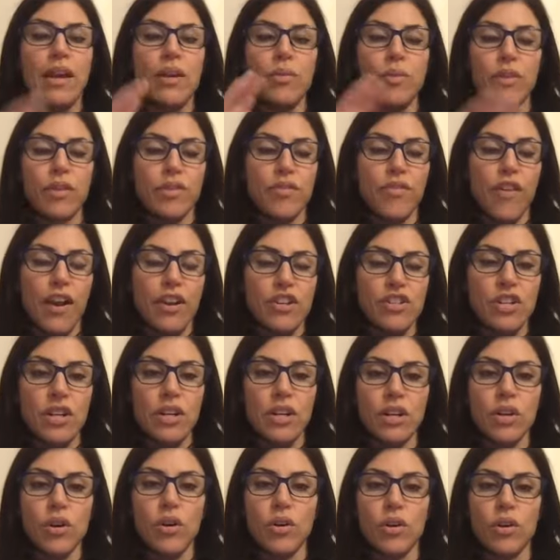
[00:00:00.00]
with
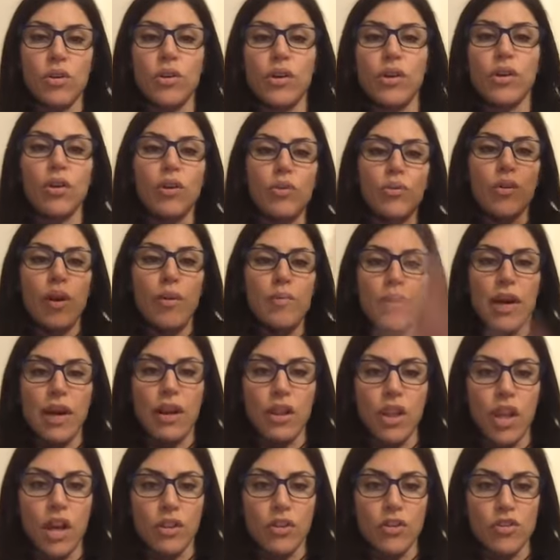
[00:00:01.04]
fractionated coconut oil, rub that
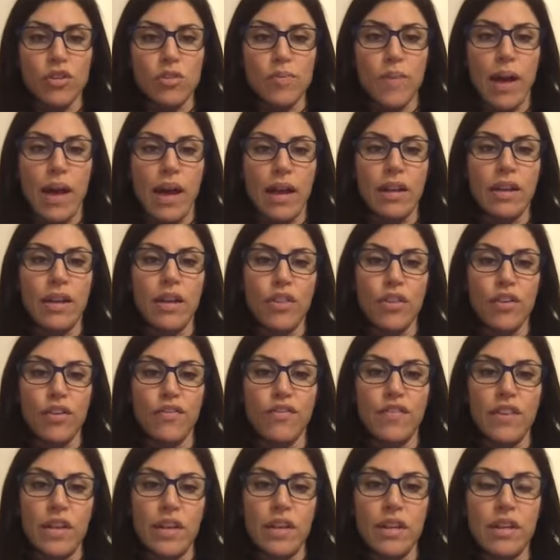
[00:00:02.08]
along their spine and their
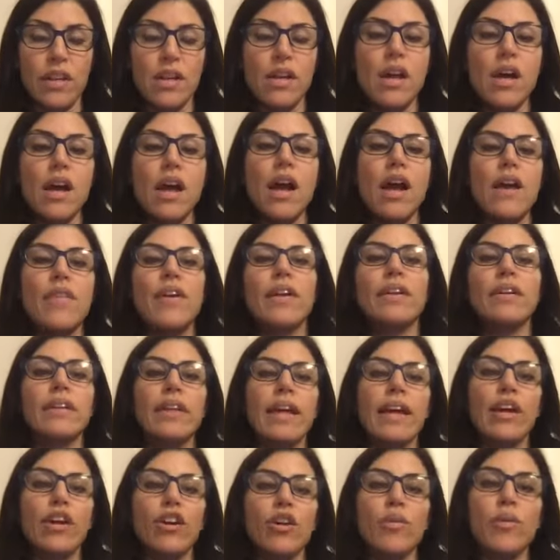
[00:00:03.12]
feet, and then
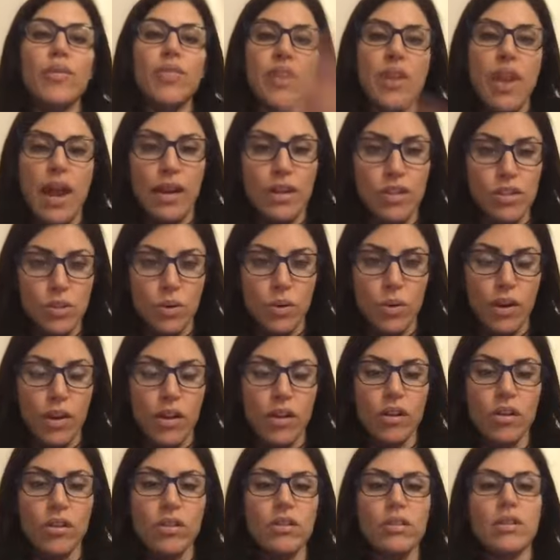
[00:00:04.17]
layer it with the next
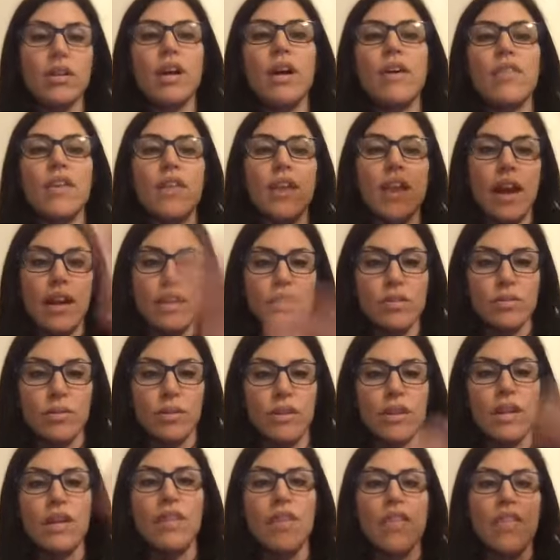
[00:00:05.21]
oil, and the next
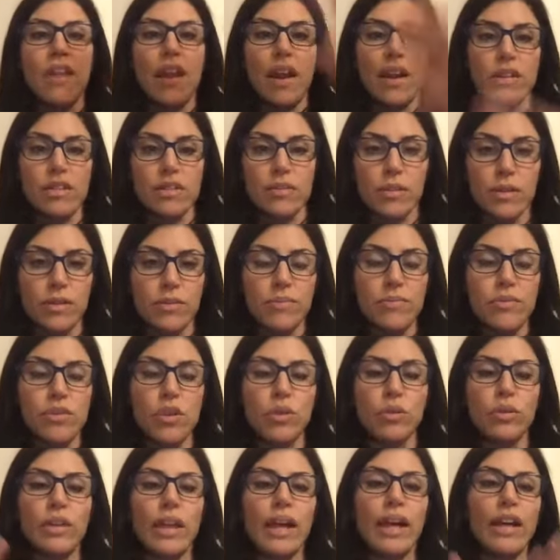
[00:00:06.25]
one, and then the next one.
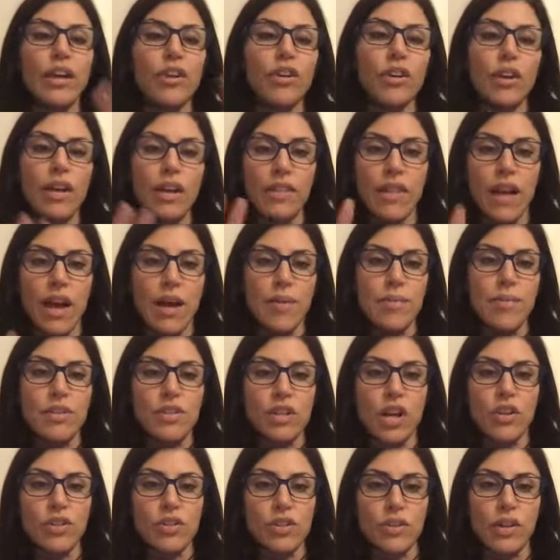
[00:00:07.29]
So layering them is
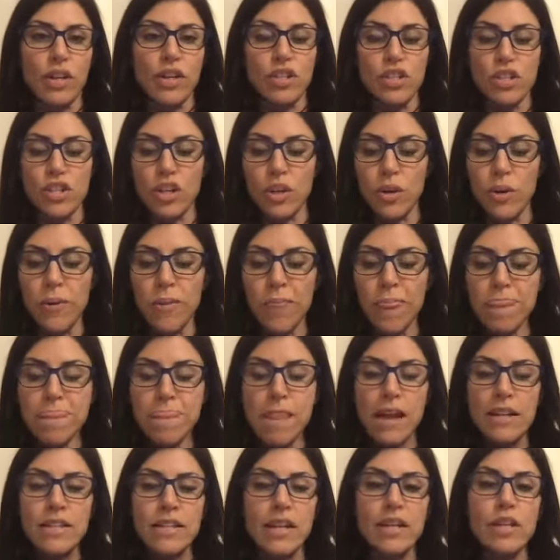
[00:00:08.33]
also nice too.
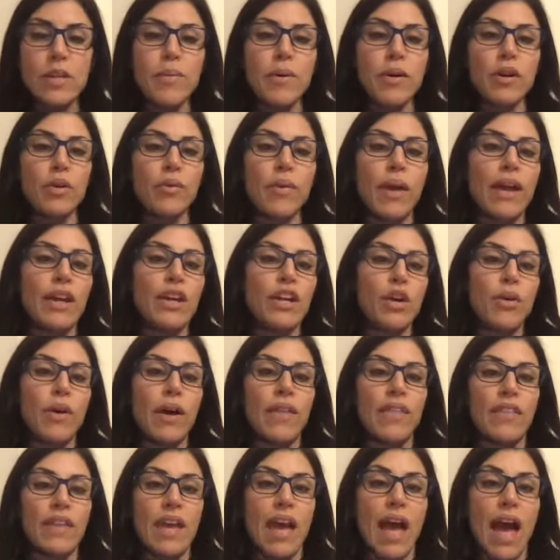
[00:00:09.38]
I tend to put oregano
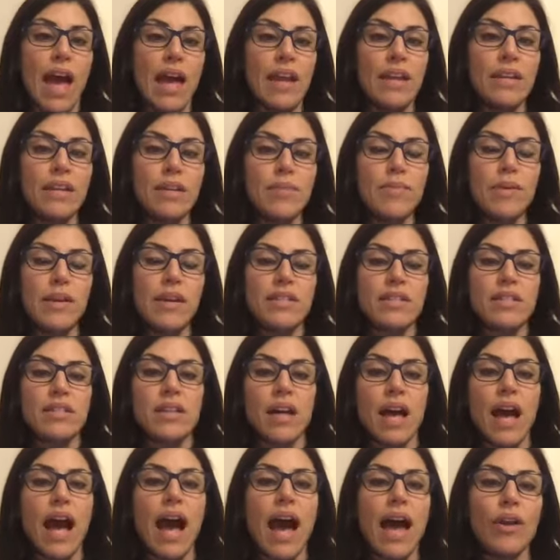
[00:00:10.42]
at the end because it's
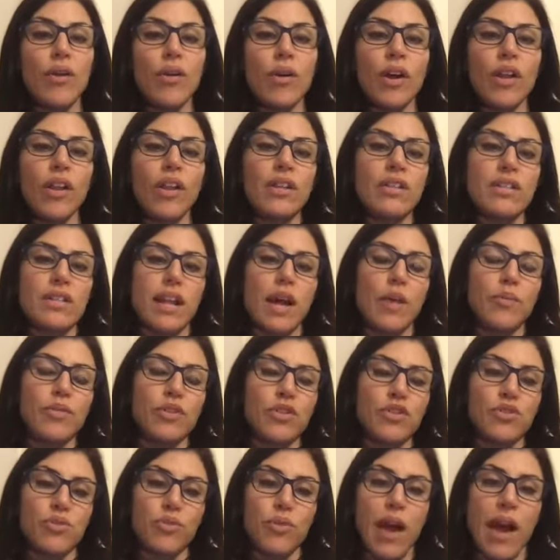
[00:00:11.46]
a hot oil and it's gonna help
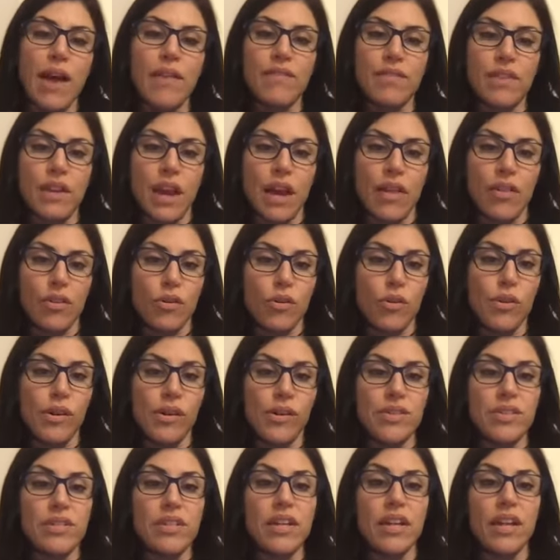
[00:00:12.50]
to drive the other
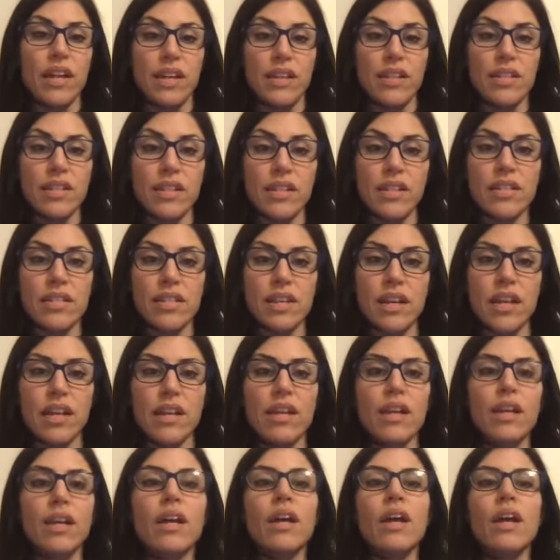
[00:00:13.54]
oils into the
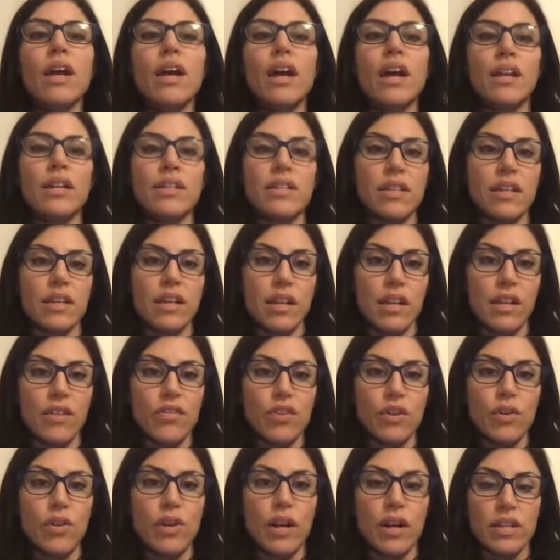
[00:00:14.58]
skin, and it's gonna give
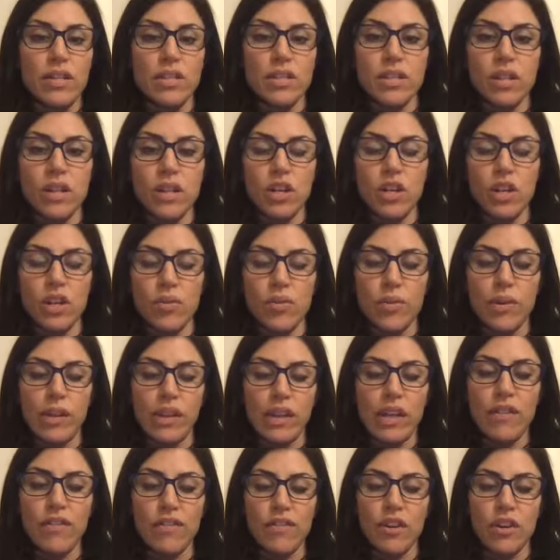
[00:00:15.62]
you a nice, good
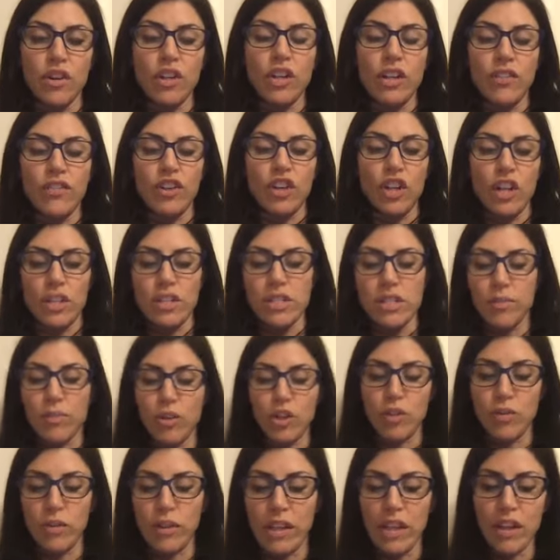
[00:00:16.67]
relief, or give your kids some
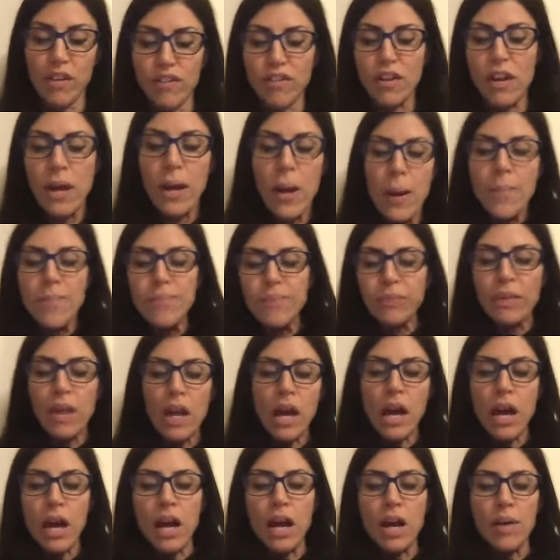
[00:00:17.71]
good relief.
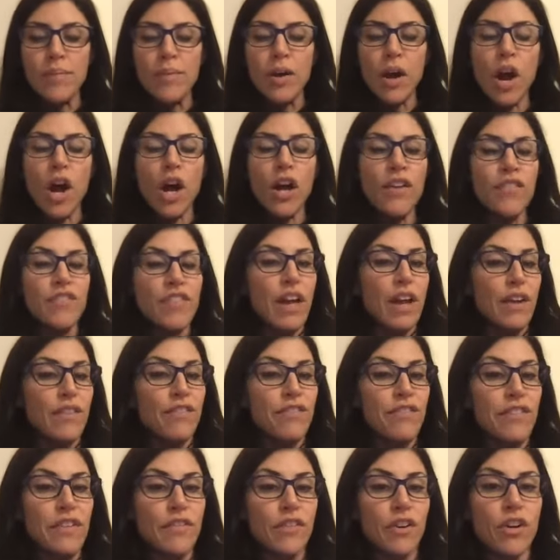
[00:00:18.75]
If they have
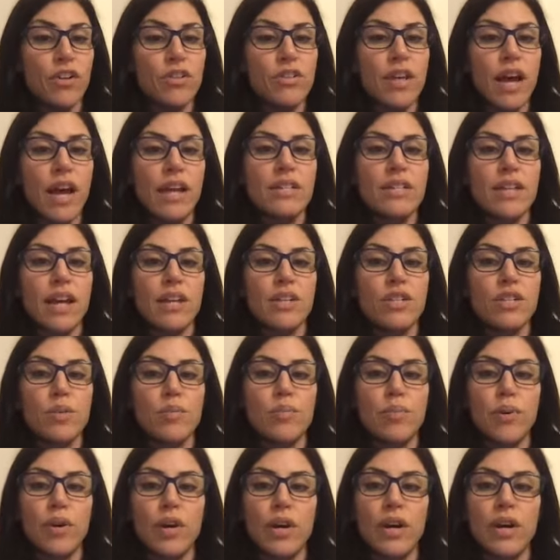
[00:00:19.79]
fevers, I tend to
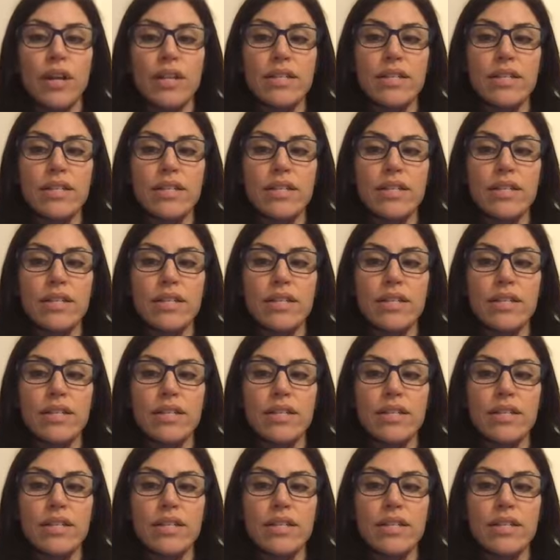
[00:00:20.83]
put